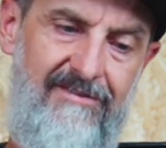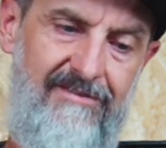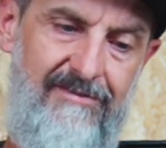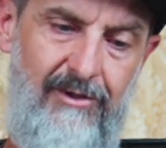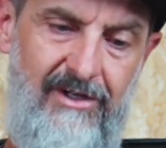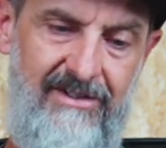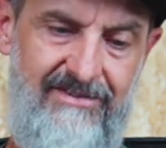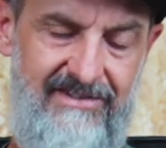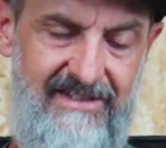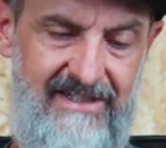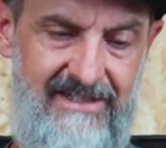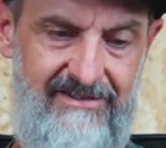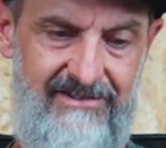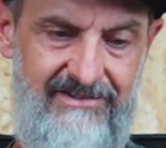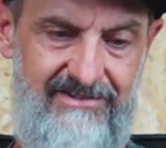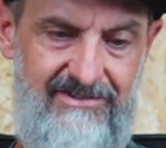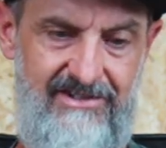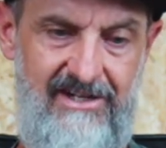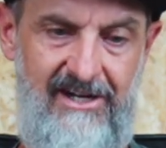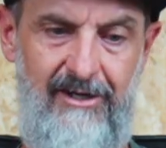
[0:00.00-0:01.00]
advice there
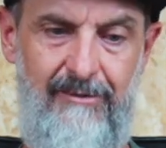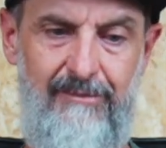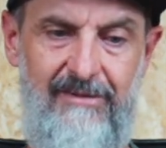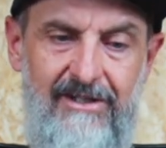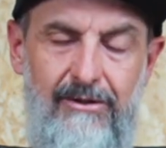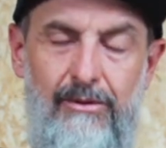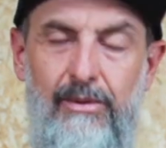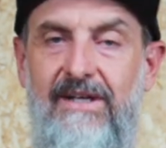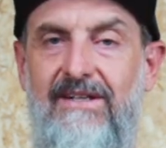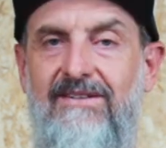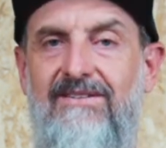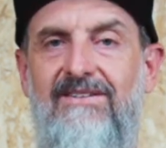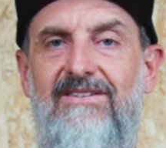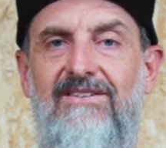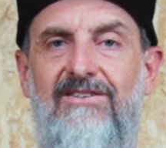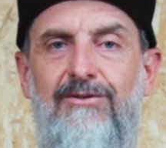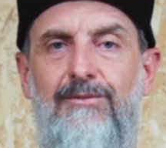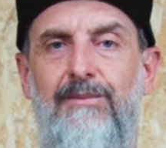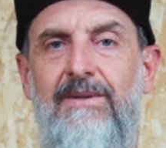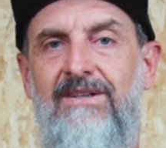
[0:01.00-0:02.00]
is don't be quick to
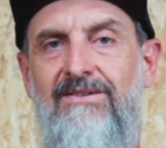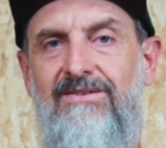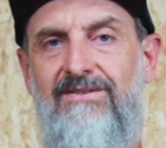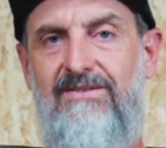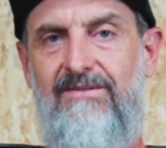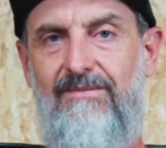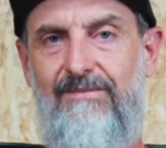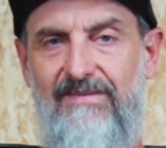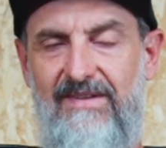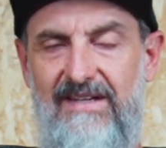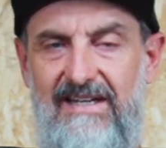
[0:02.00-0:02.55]
dismiss